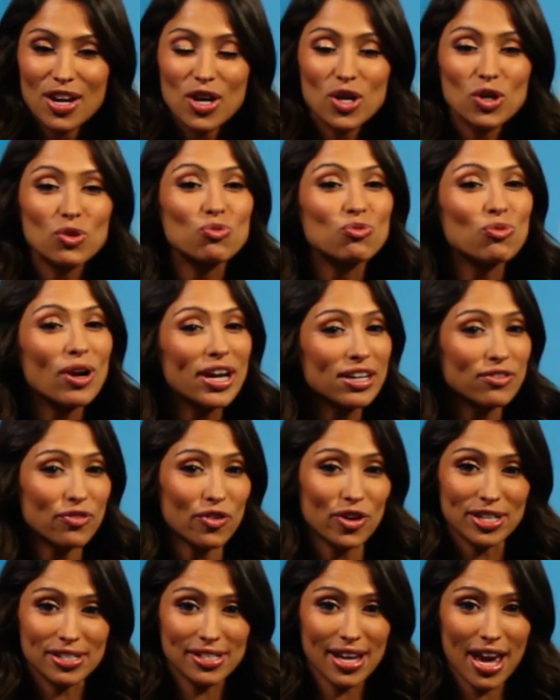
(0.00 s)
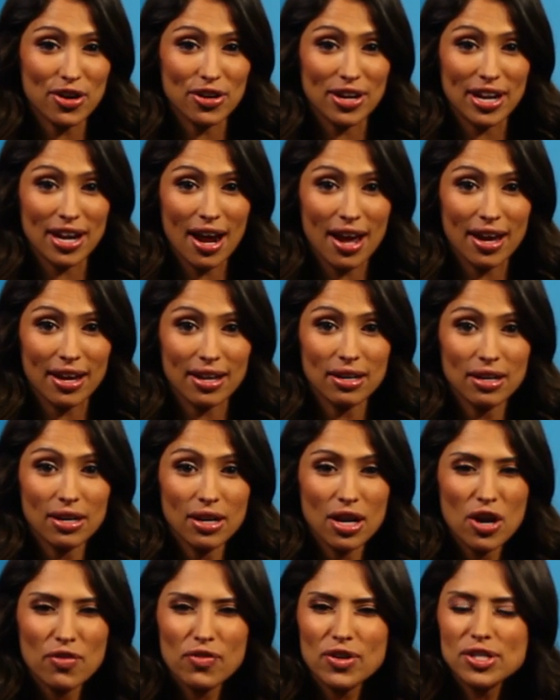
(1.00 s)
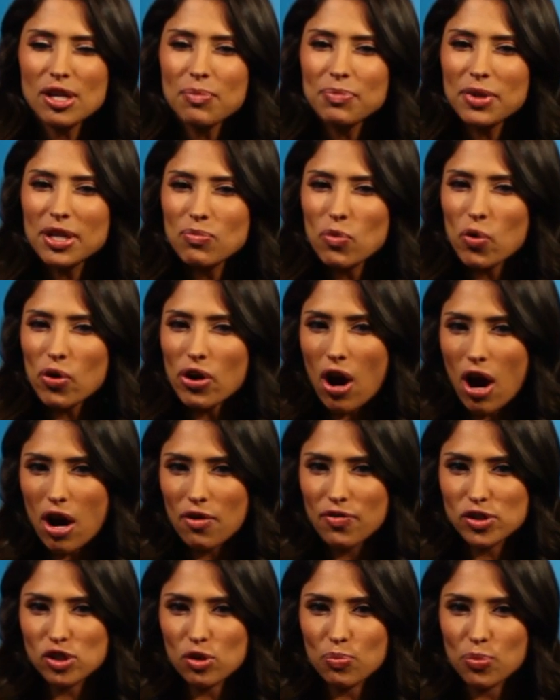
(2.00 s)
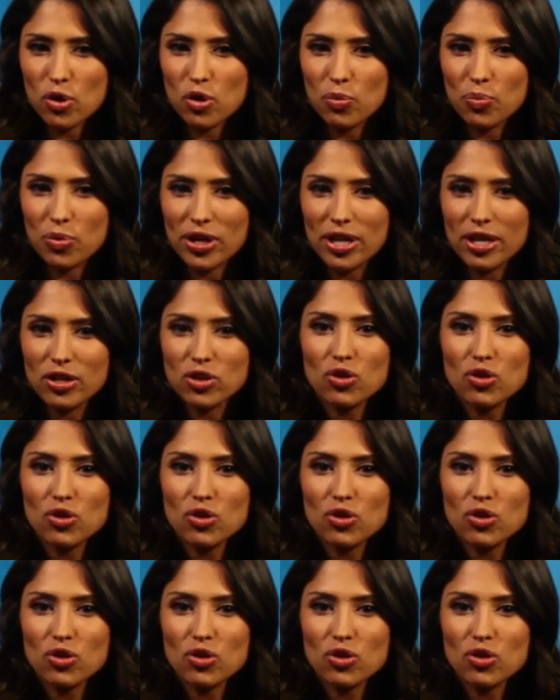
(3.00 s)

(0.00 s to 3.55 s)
Great for a Saturday night. For something more office appropriate,